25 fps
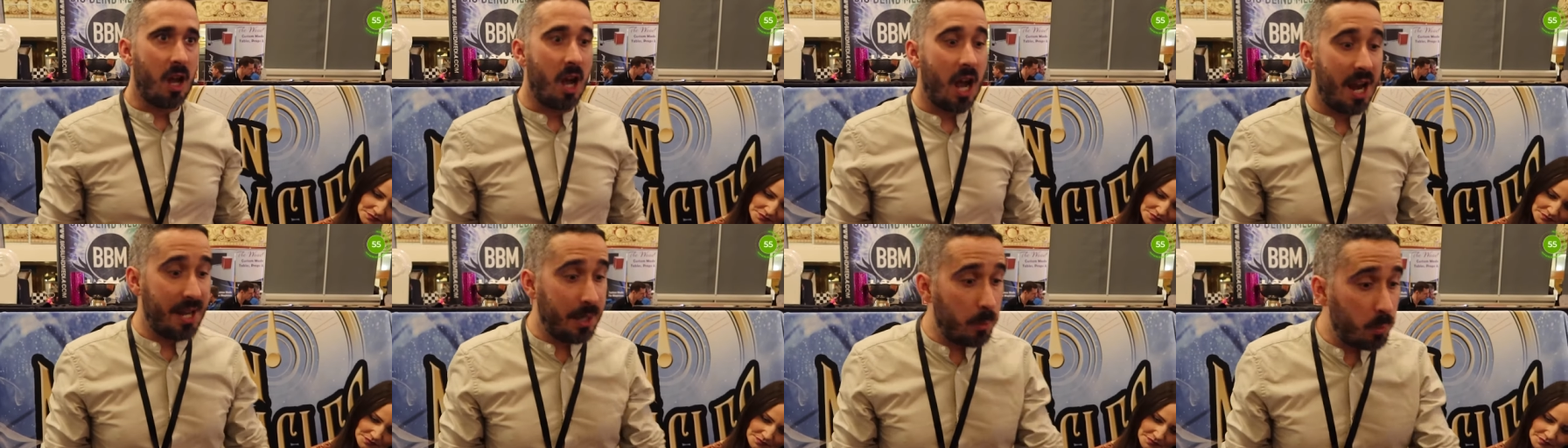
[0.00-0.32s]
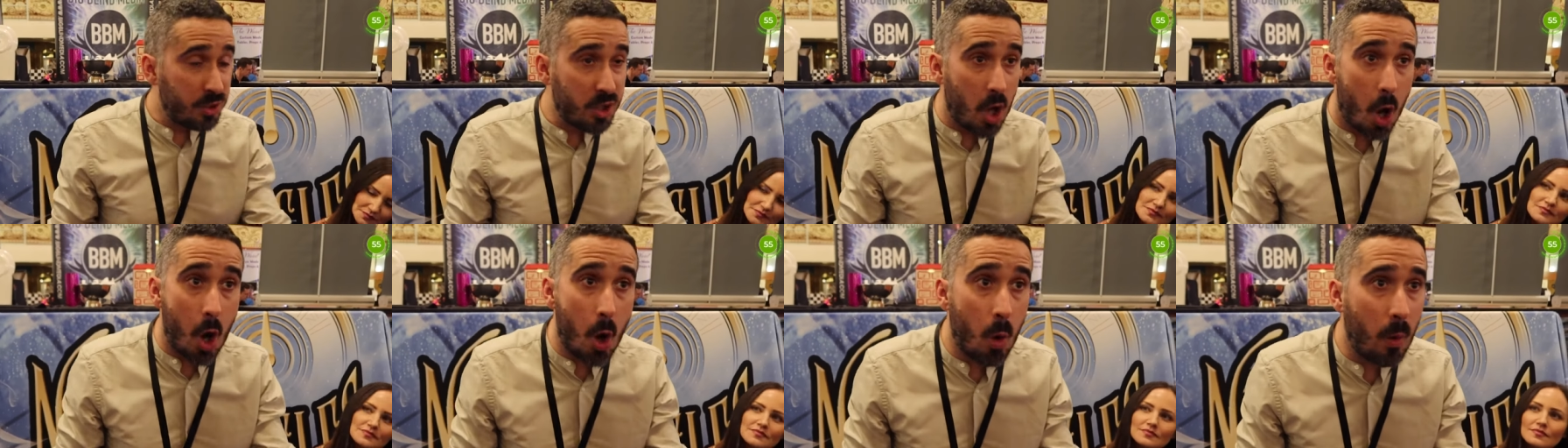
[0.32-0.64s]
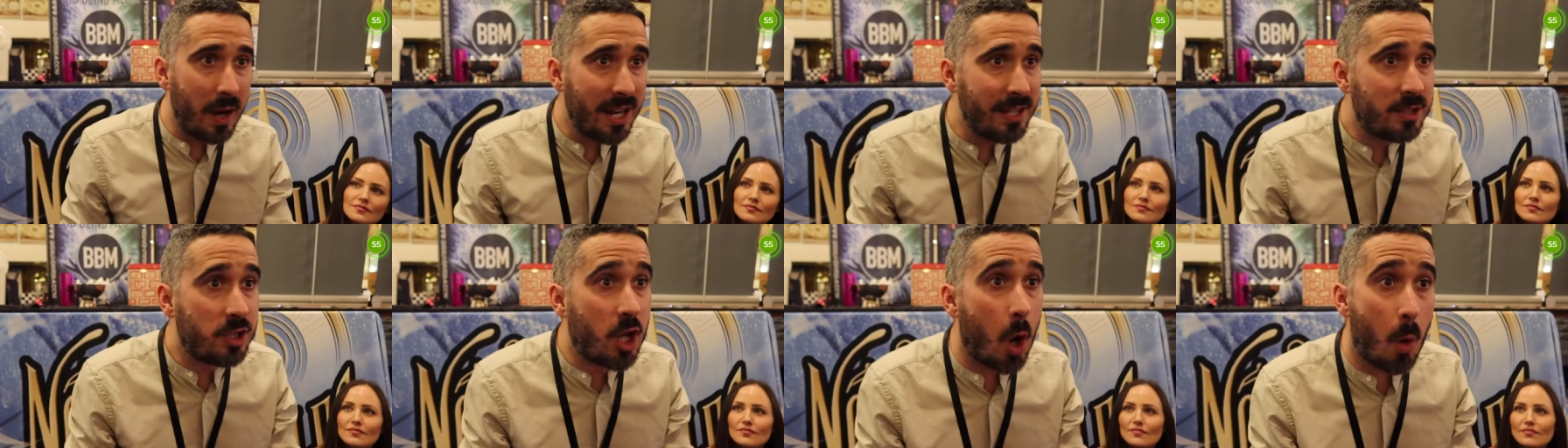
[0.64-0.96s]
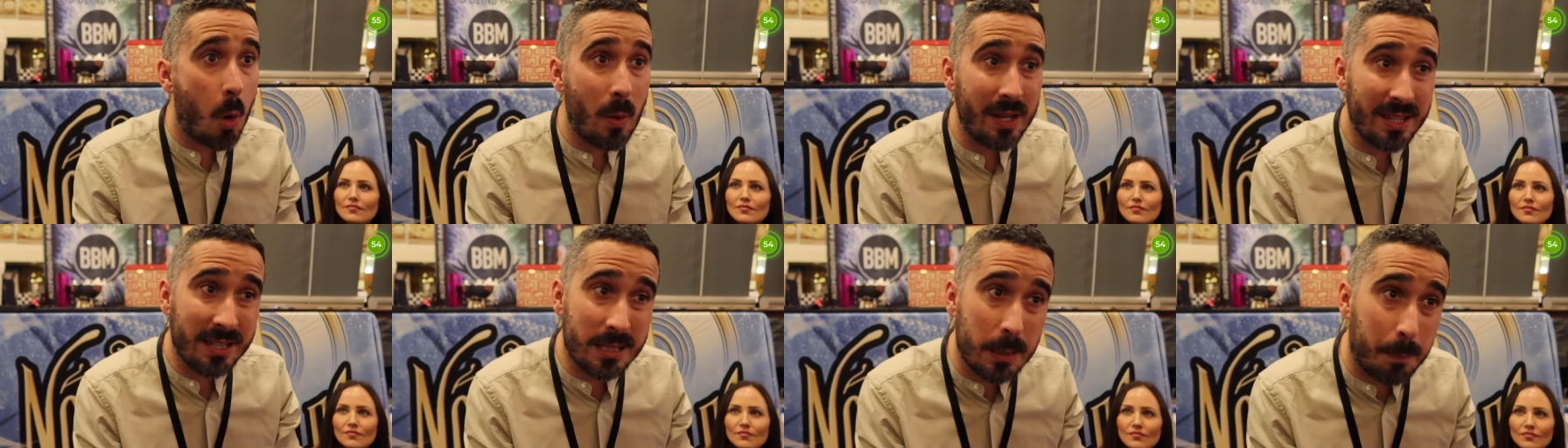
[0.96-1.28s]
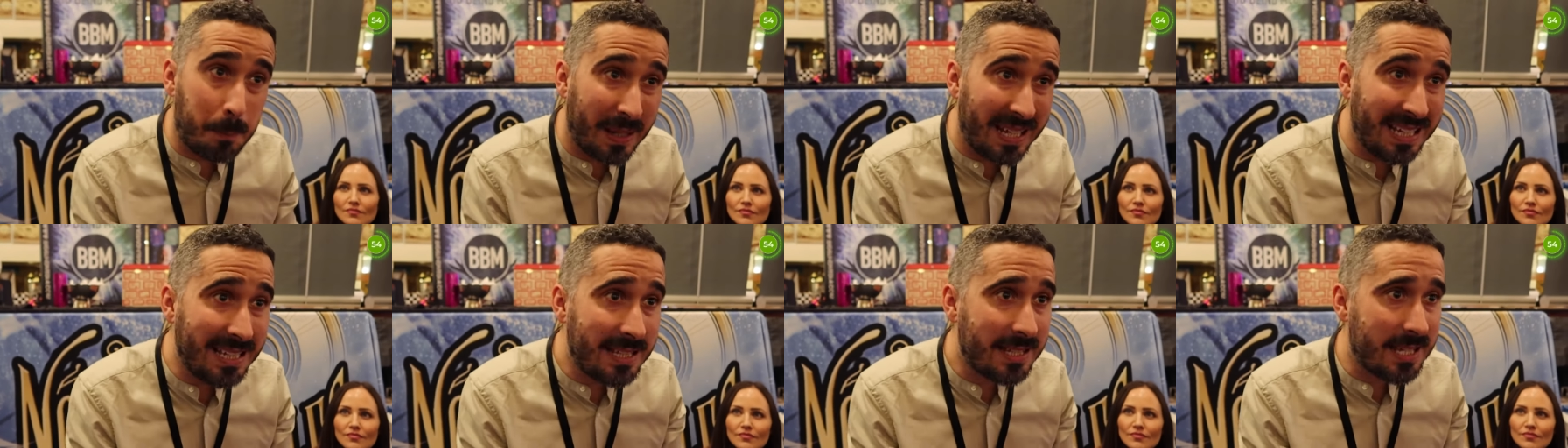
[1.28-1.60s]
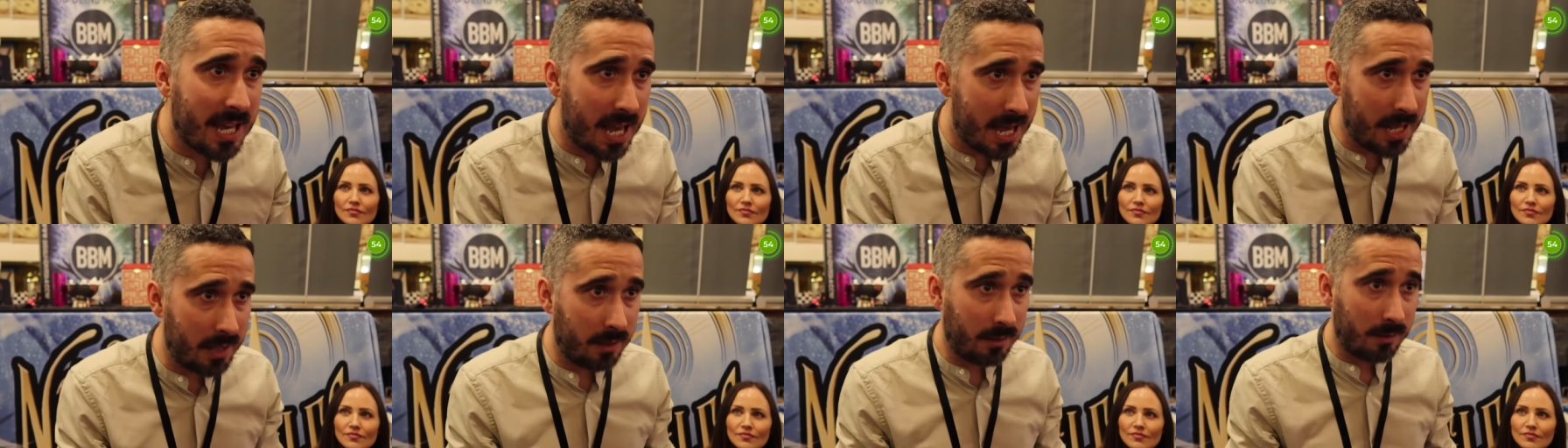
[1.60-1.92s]
And it was always going to be
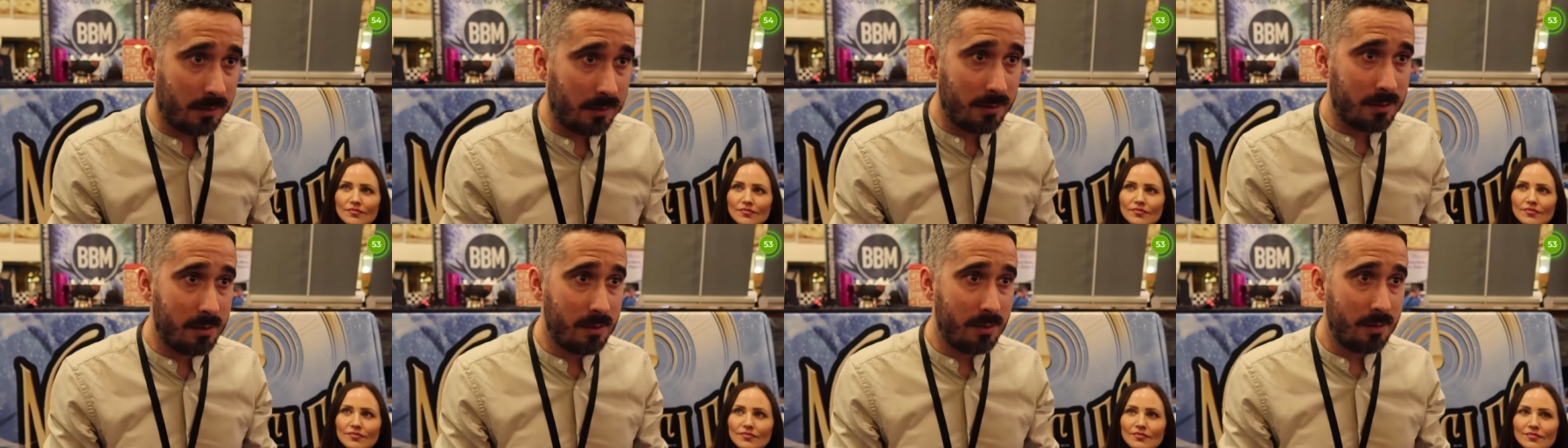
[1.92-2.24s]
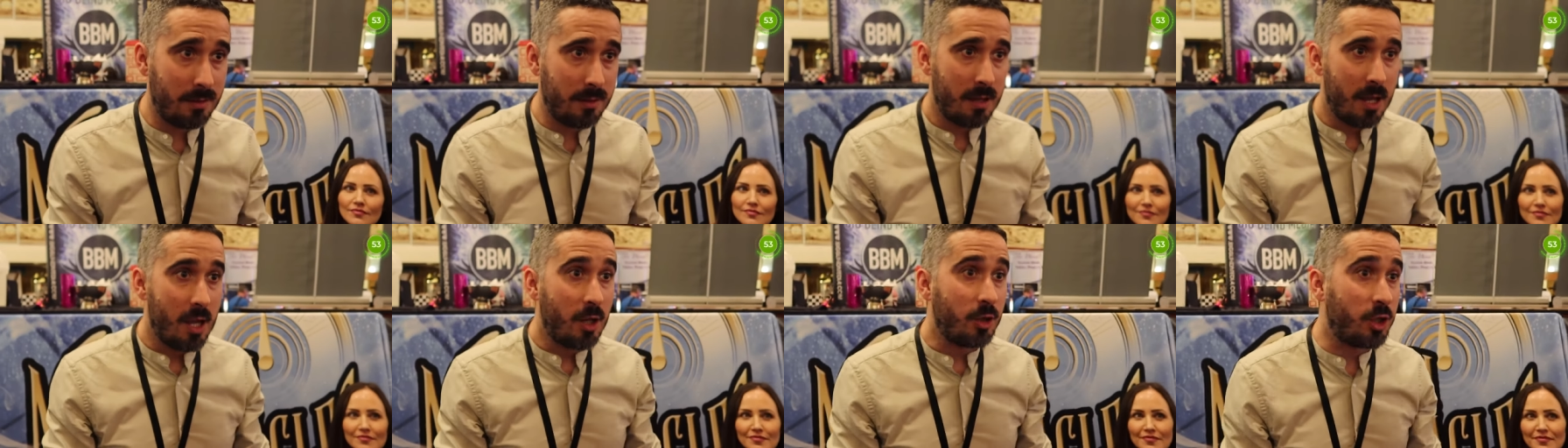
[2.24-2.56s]
tails.